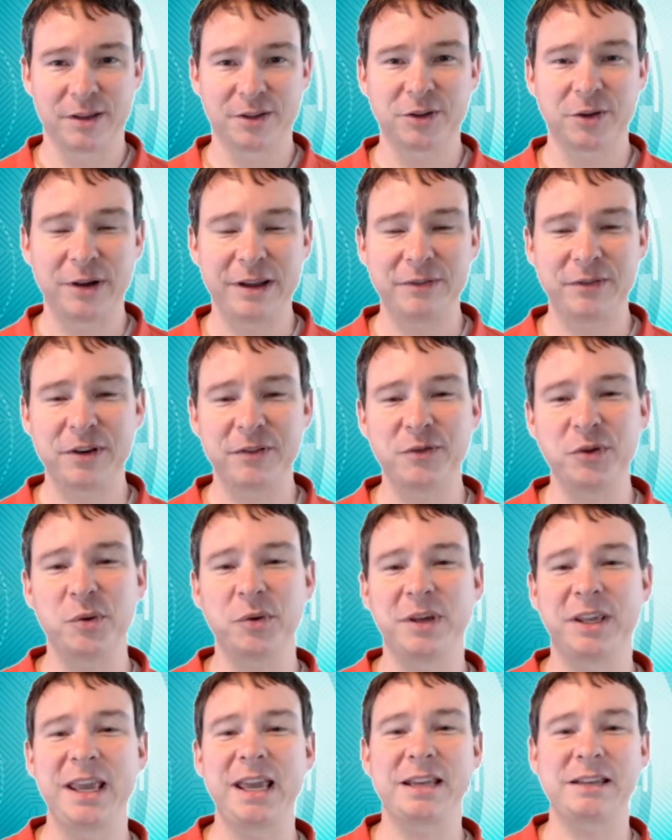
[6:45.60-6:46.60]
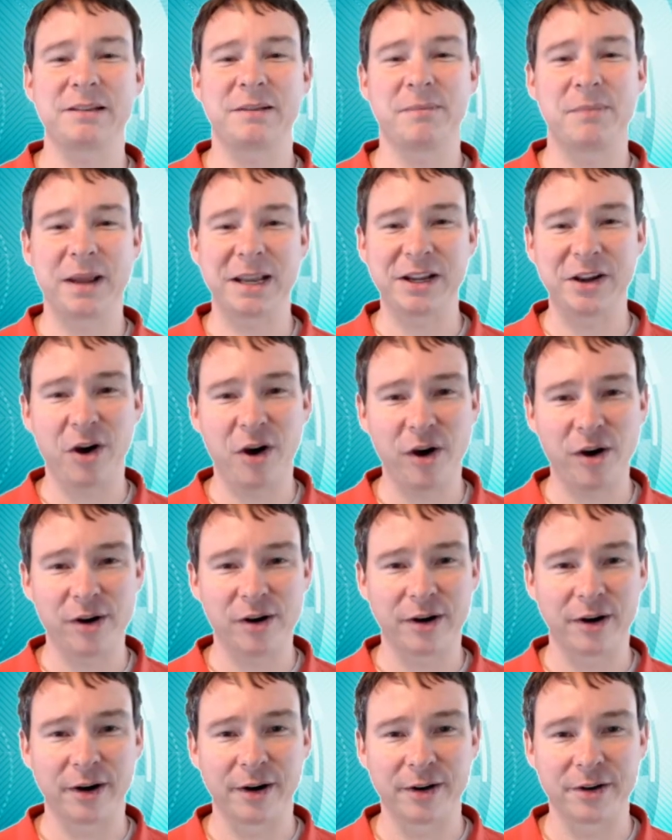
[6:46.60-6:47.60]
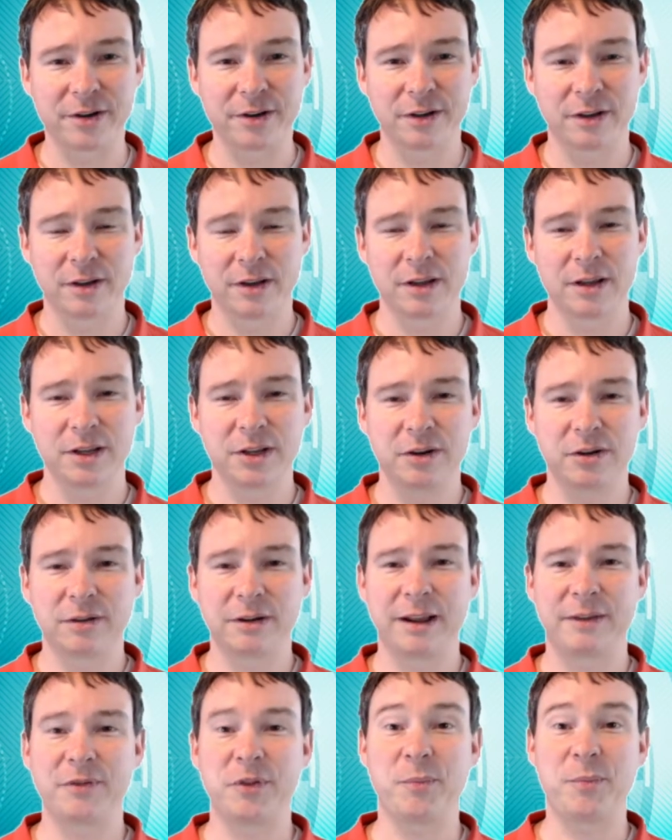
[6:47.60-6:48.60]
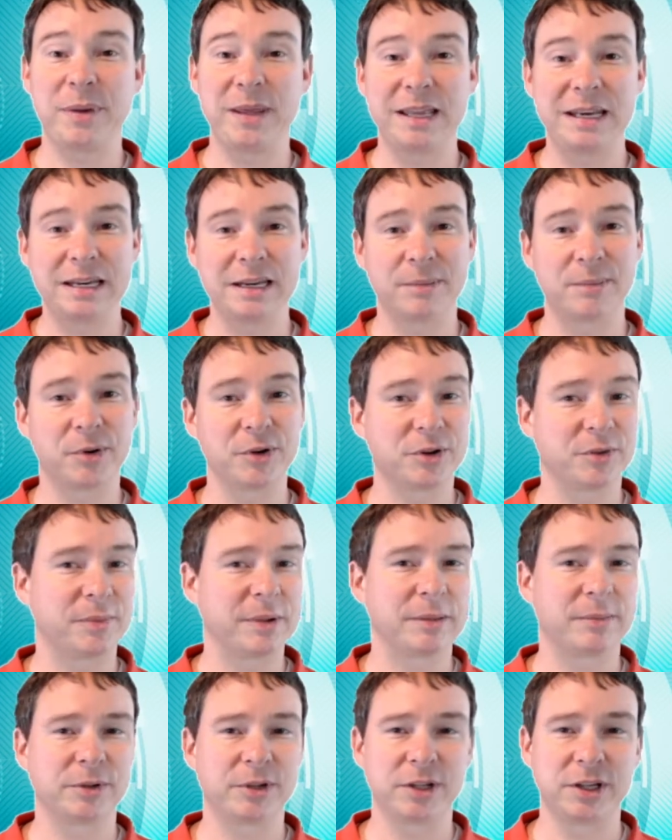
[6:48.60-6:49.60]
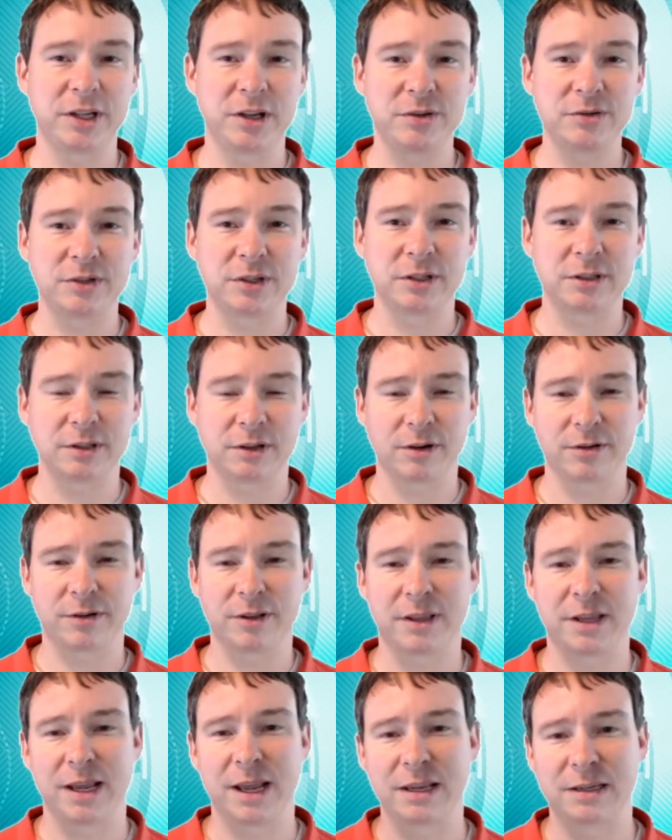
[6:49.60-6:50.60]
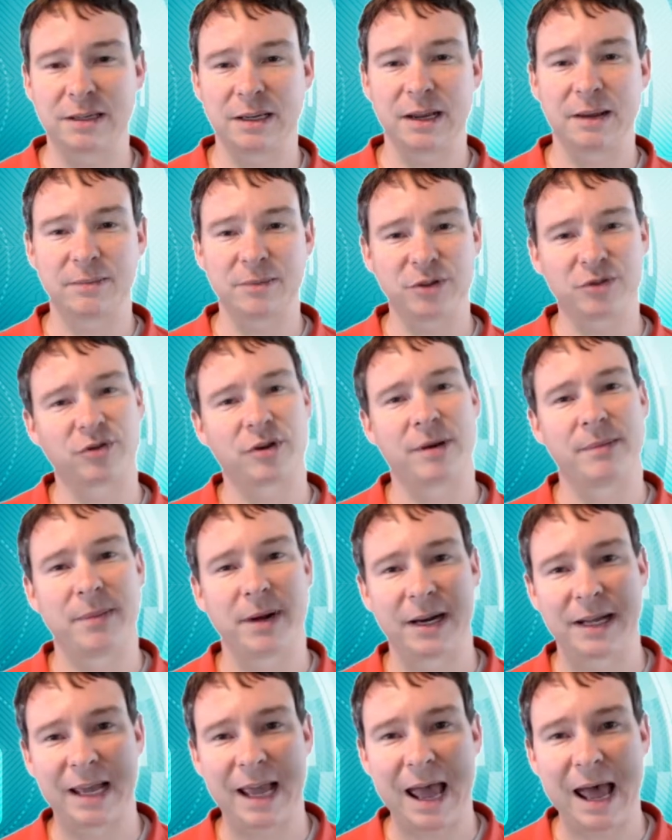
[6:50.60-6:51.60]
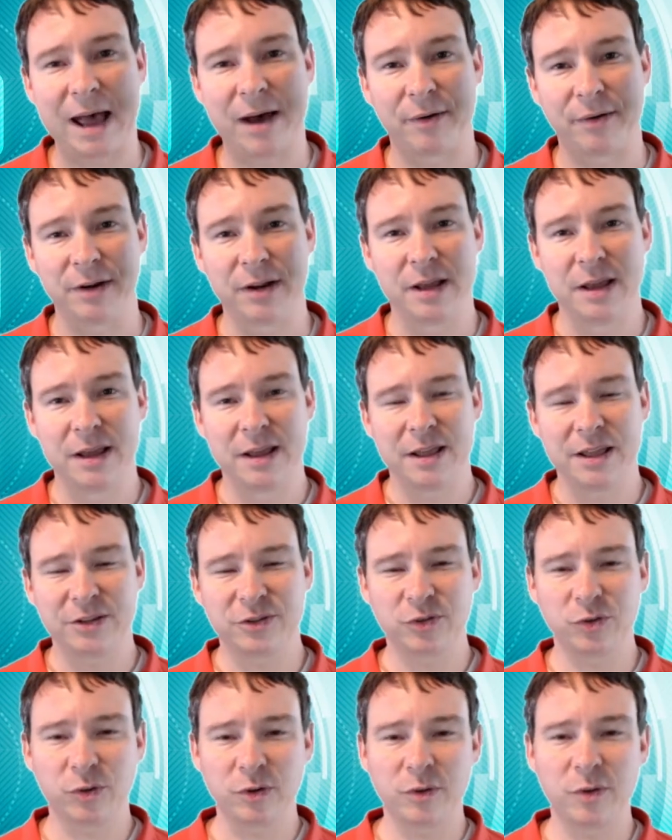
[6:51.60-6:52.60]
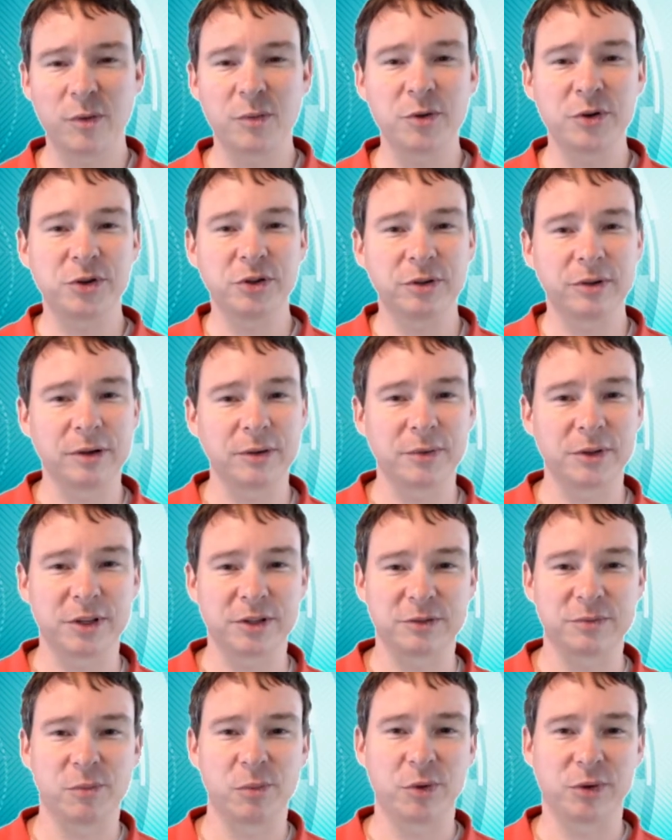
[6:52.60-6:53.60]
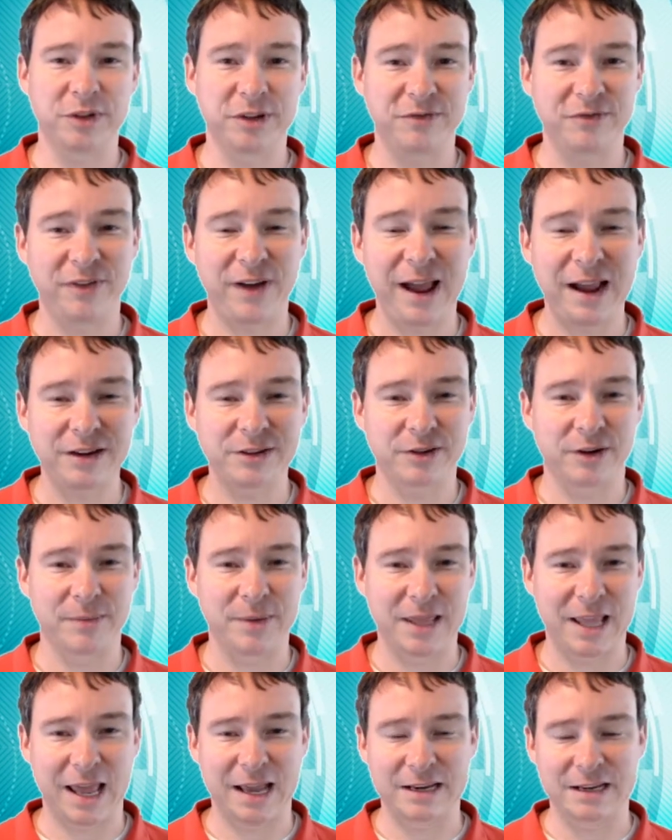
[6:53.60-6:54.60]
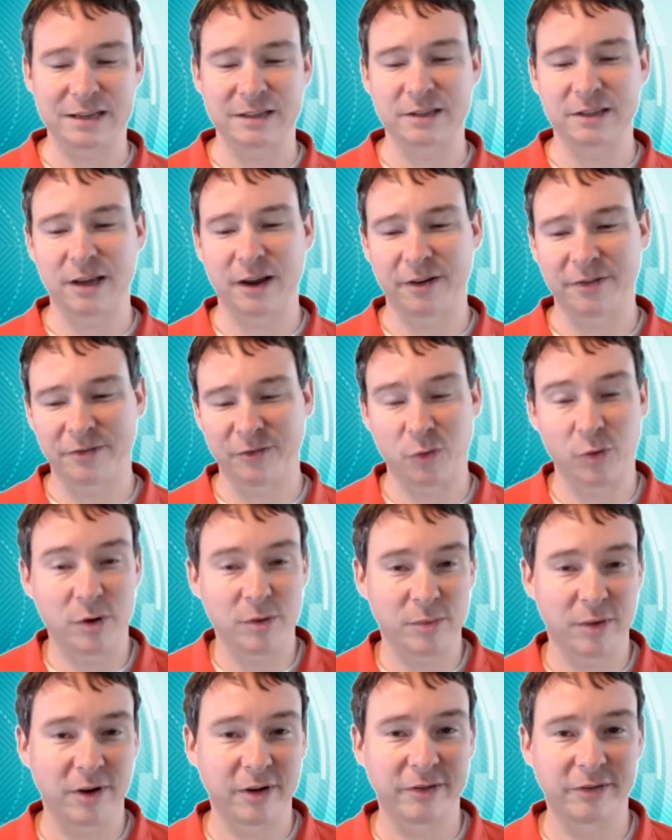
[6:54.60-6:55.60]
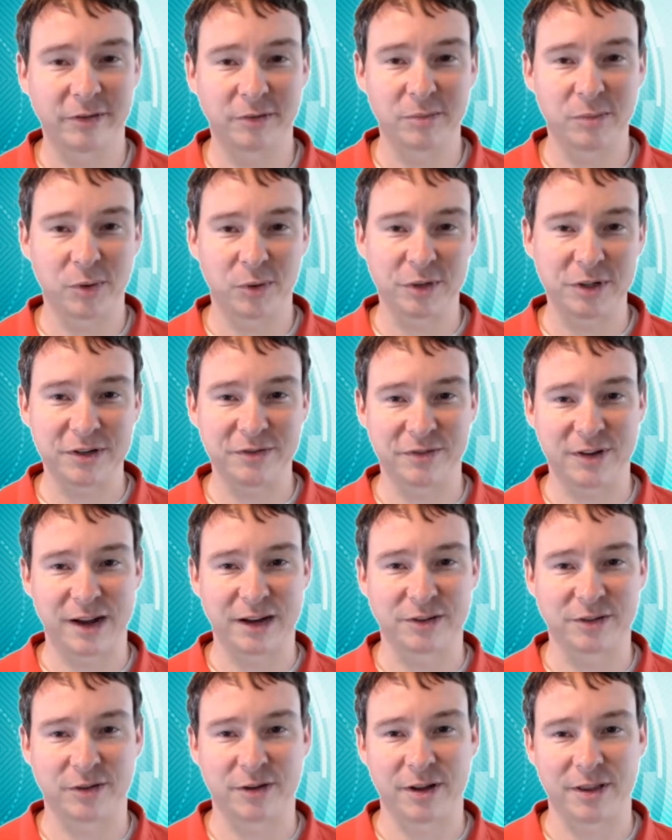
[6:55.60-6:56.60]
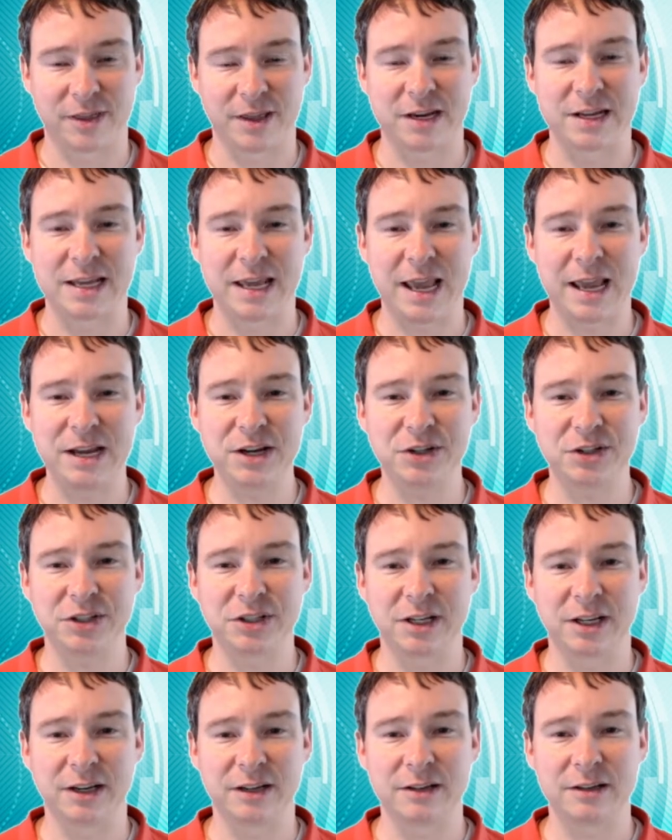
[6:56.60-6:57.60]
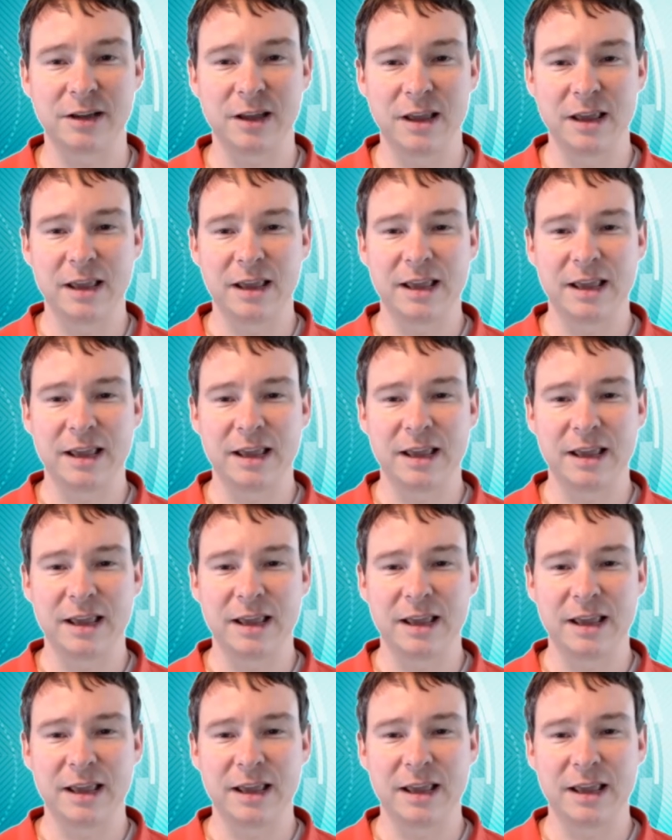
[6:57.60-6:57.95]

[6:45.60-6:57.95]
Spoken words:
So even if you get my card, you don't have the PIN number to be able to use it to go to the ATM to draw money out. Sort of what we're doing with this multi-factor. I mean, that is a form of multi-factor authentication.